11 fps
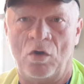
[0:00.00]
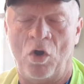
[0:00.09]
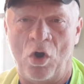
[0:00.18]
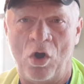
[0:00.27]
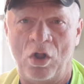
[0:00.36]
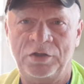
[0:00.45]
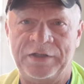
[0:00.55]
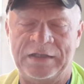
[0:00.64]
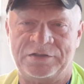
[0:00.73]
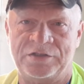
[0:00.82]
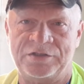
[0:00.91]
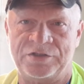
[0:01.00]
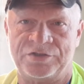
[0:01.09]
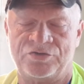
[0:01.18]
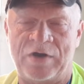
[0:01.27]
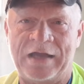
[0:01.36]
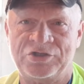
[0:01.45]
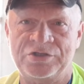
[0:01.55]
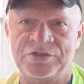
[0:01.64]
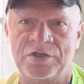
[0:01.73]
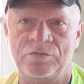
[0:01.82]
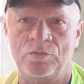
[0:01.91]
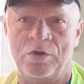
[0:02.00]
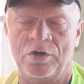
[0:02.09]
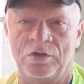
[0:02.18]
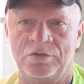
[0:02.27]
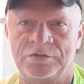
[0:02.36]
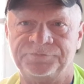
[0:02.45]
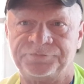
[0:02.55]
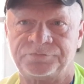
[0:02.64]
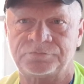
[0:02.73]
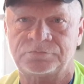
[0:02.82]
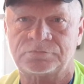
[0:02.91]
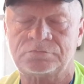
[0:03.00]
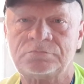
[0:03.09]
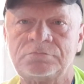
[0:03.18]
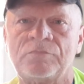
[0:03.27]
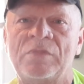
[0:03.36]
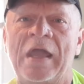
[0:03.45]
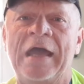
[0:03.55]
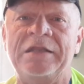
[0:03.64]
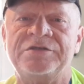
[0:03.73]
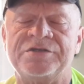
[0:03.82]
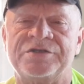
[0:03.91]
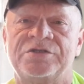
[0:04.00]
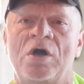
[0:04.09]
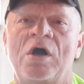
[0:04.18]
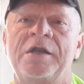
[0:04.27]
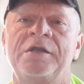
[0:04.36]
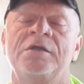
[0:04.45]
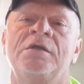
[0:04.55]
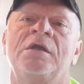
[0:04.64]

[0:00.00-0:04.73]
all that the distractions of the world and to start